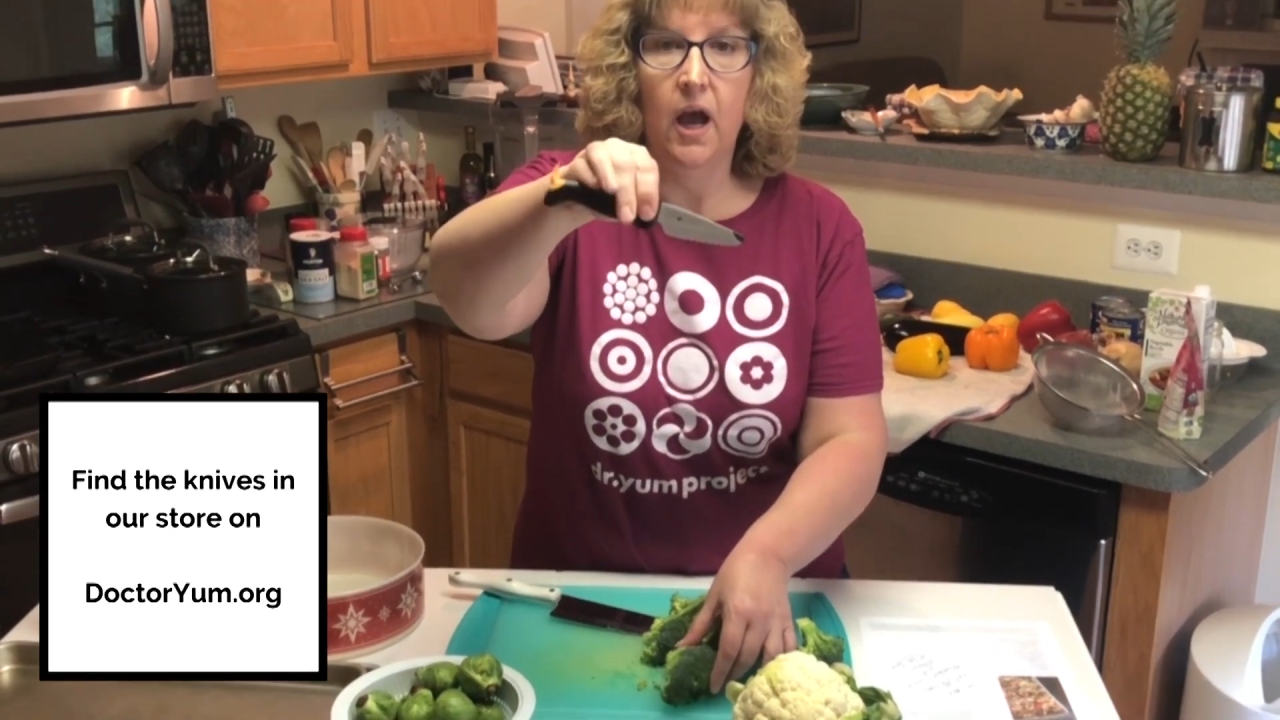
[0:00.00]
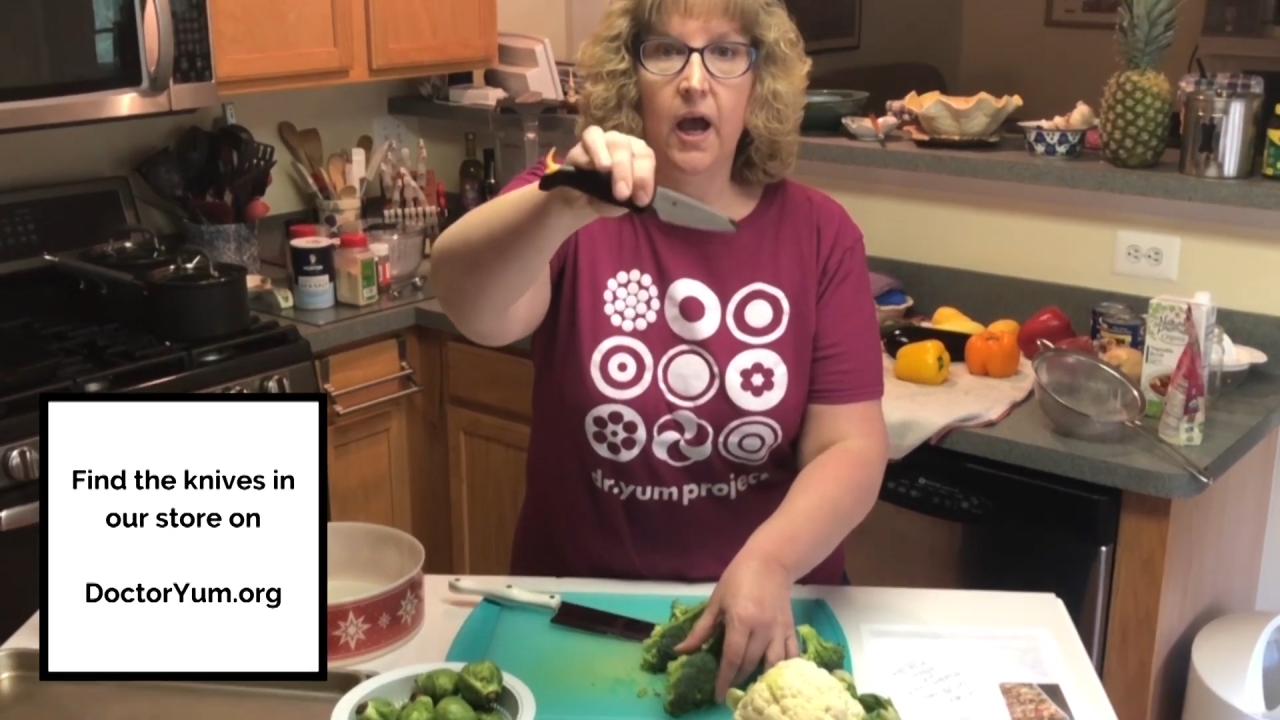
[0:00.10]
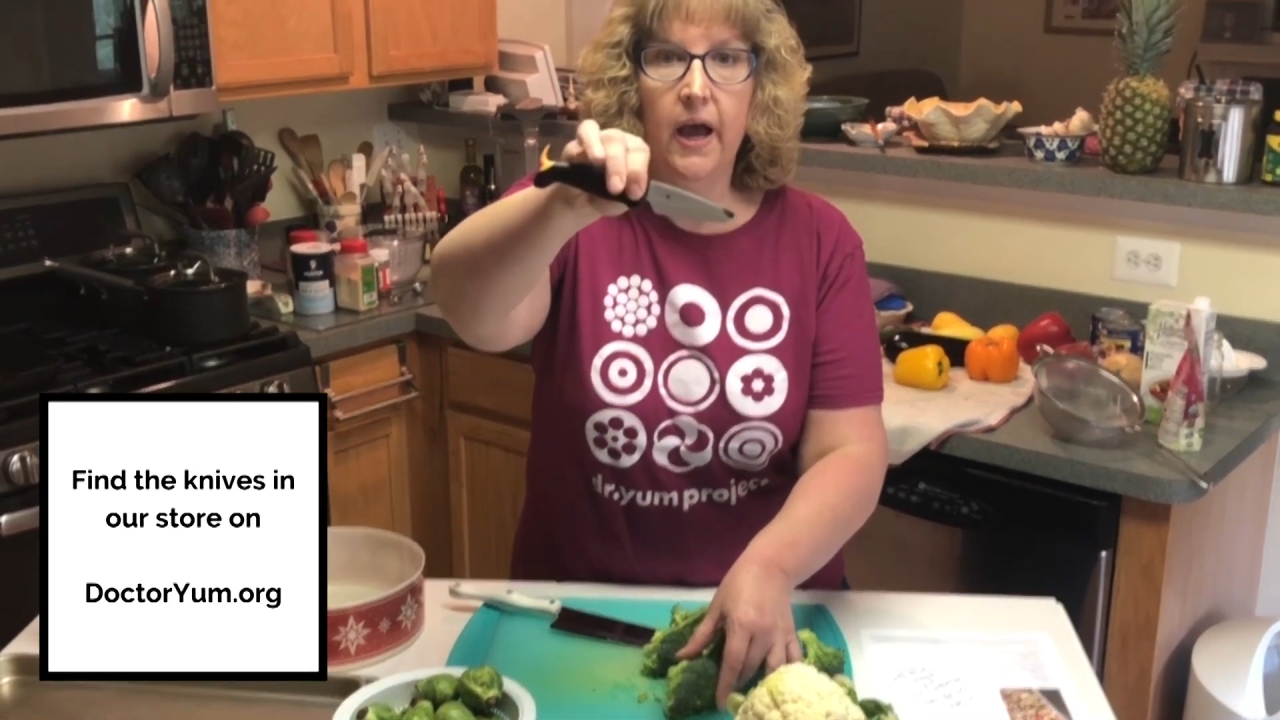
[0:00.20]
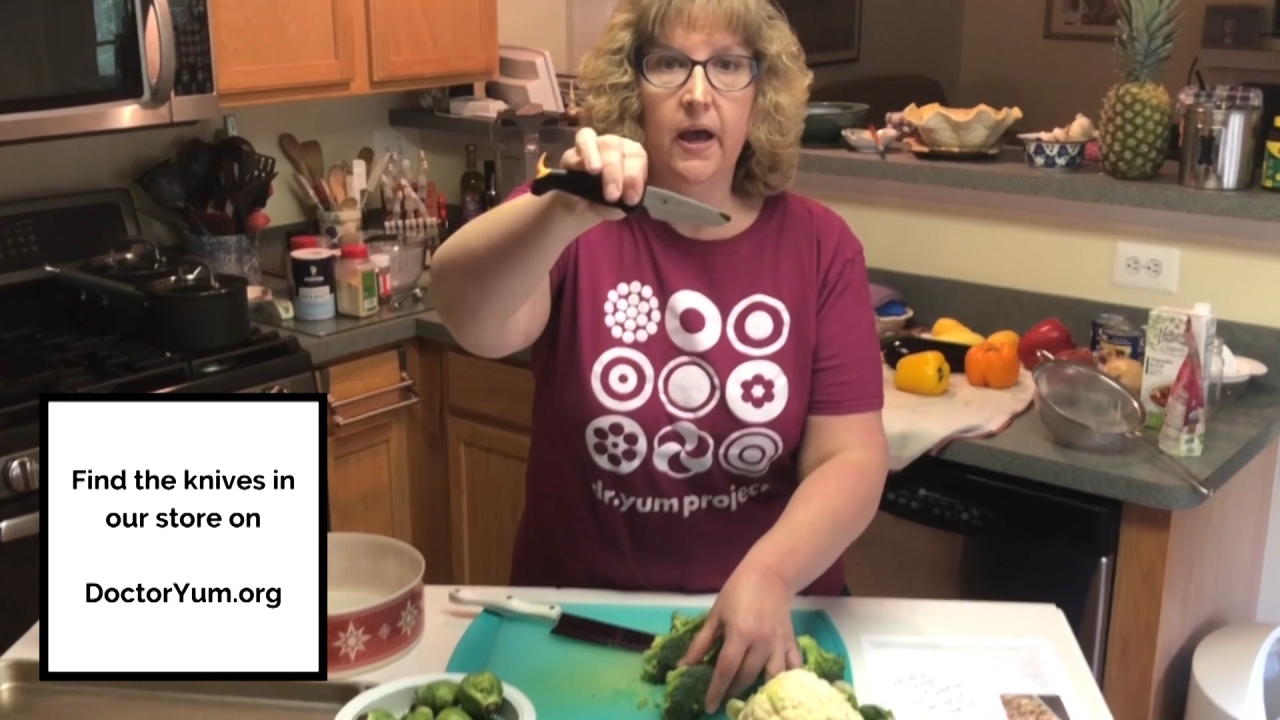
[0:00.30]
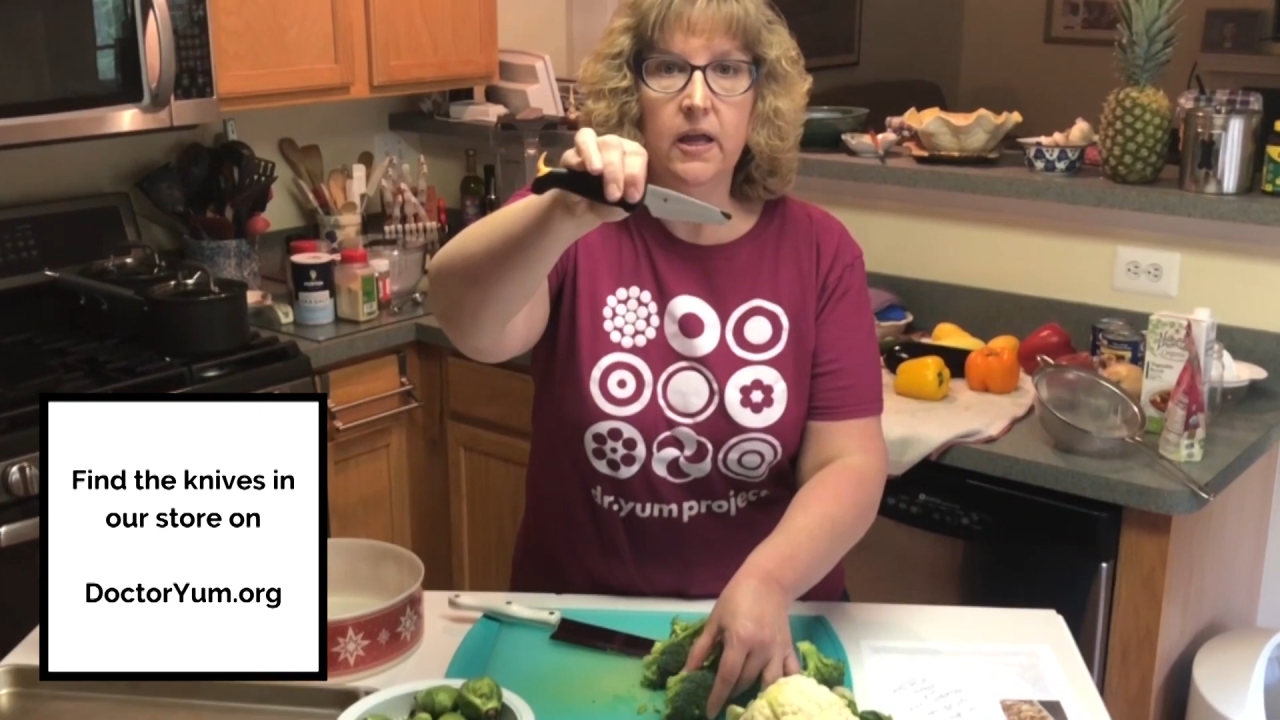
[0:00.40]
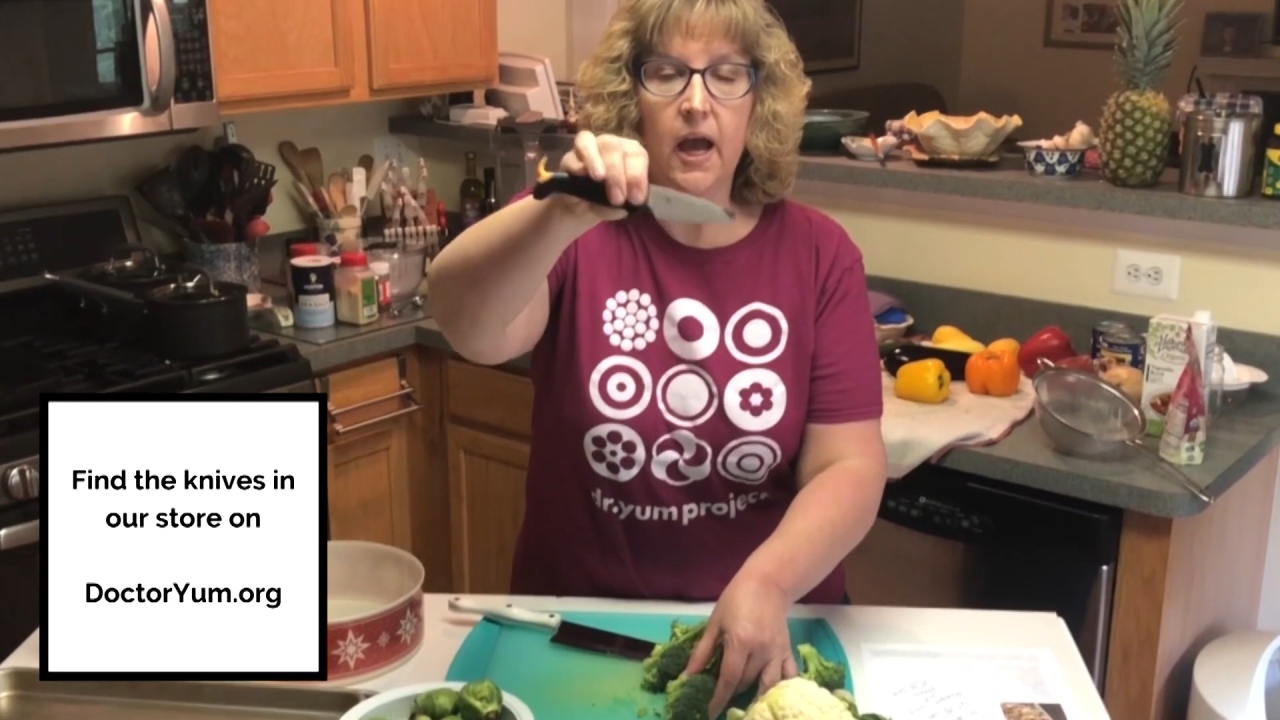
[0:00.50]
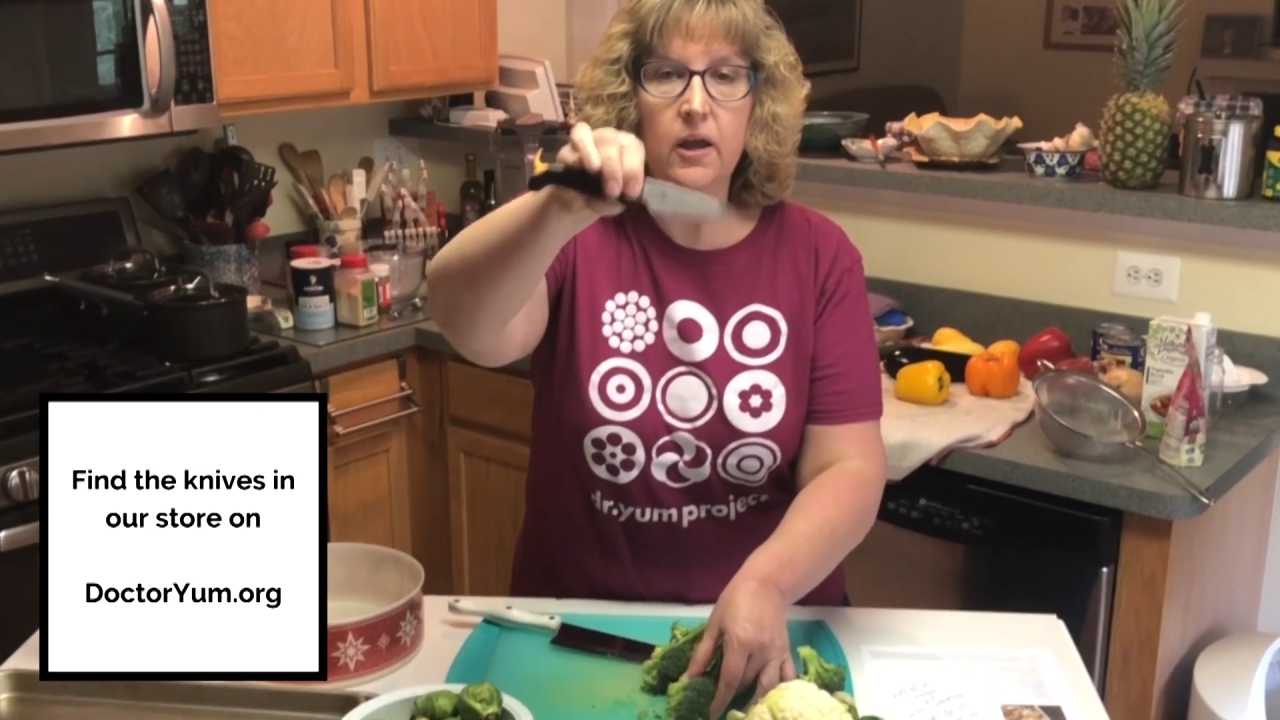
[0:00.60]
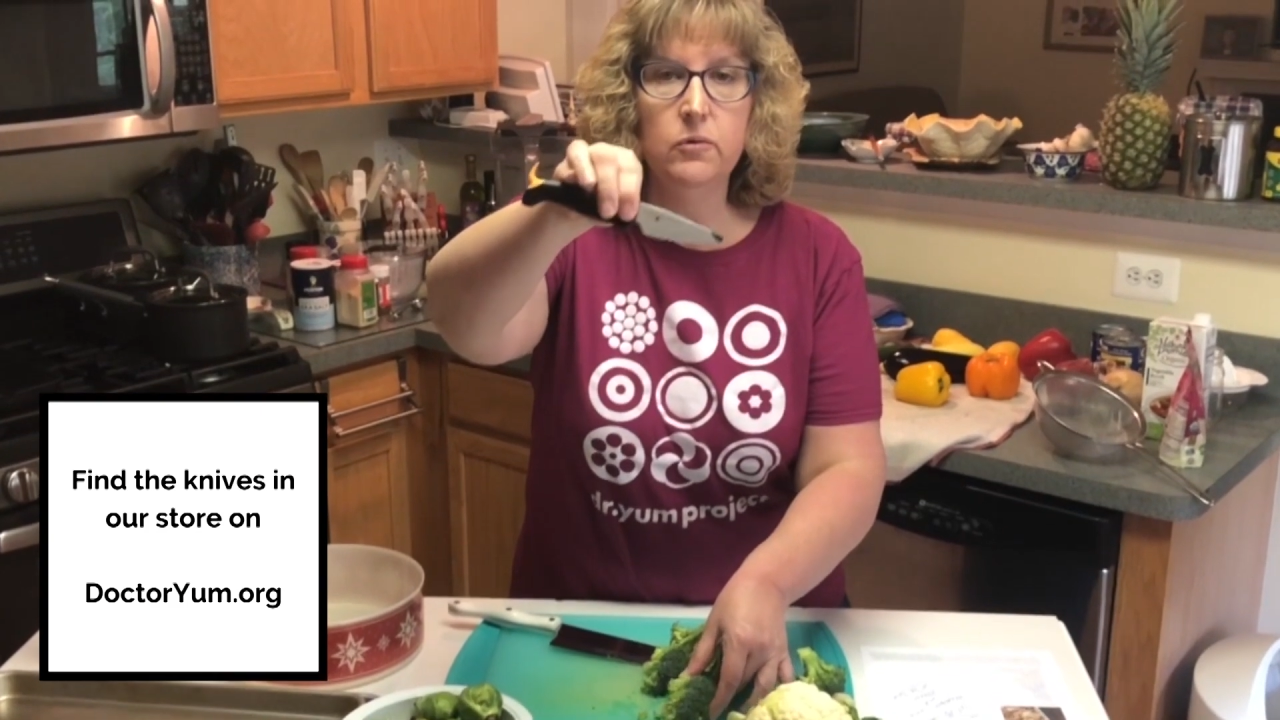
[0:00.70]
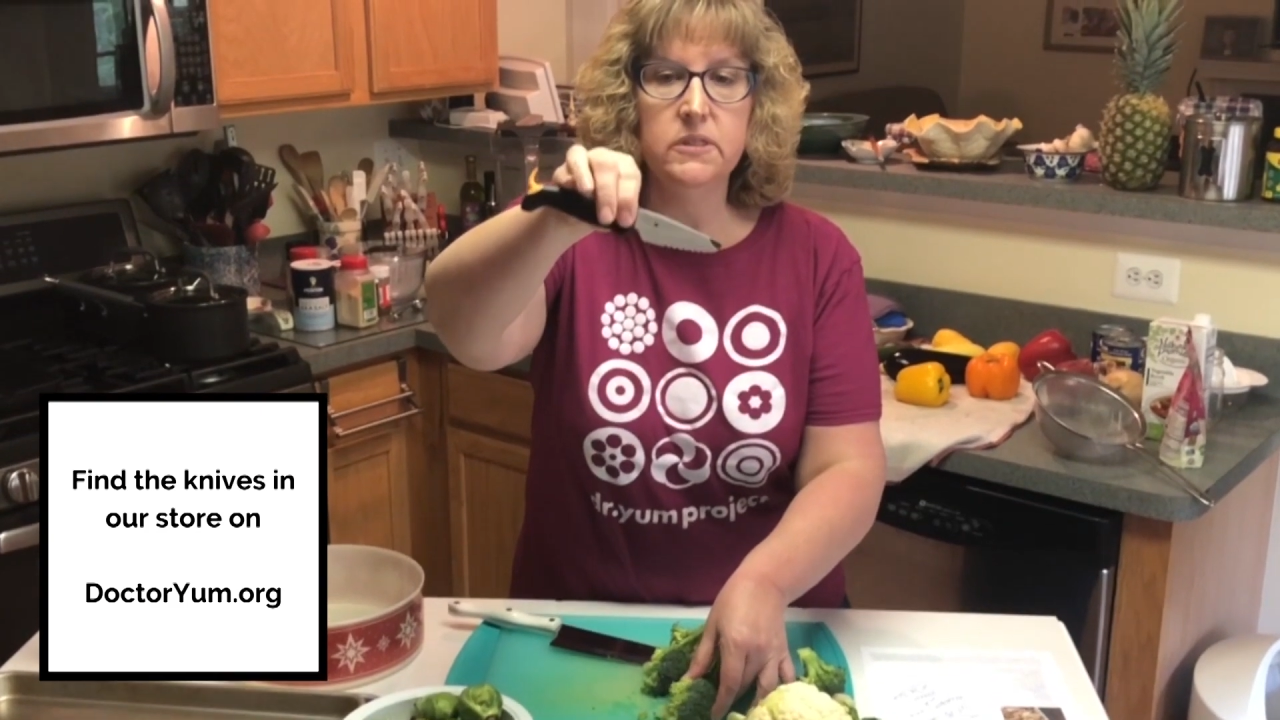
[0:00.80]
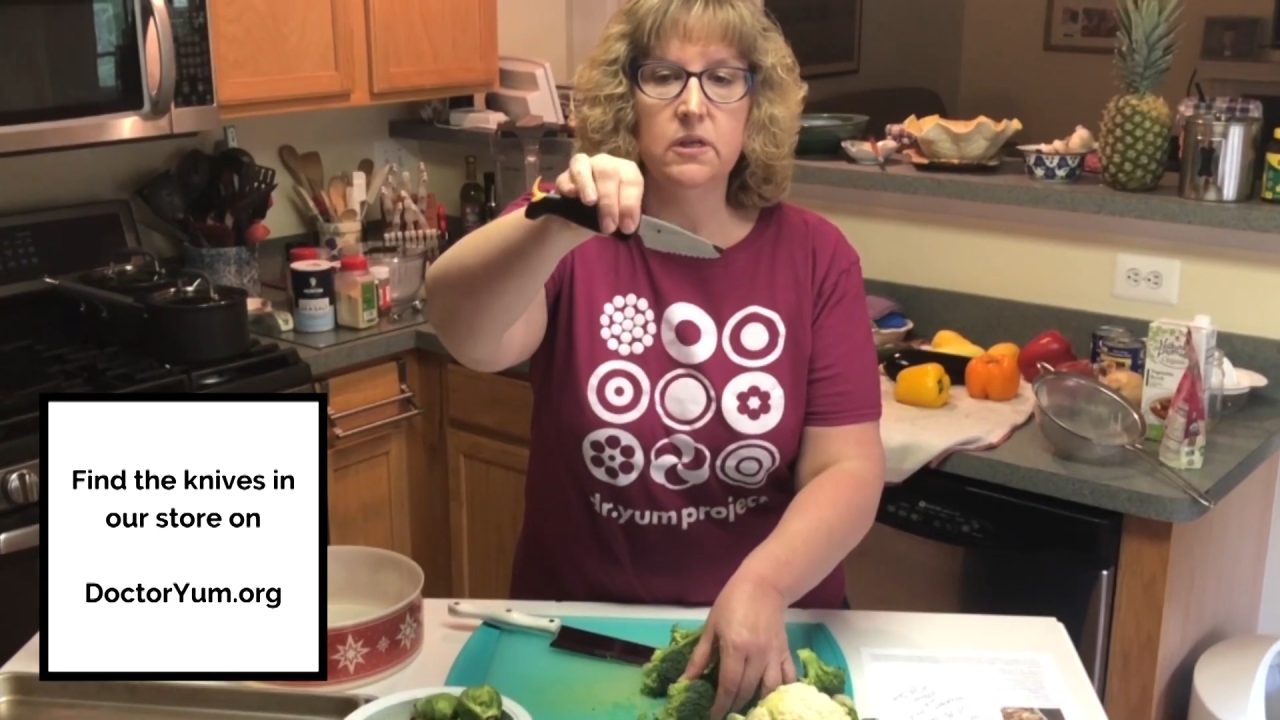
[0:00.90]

I always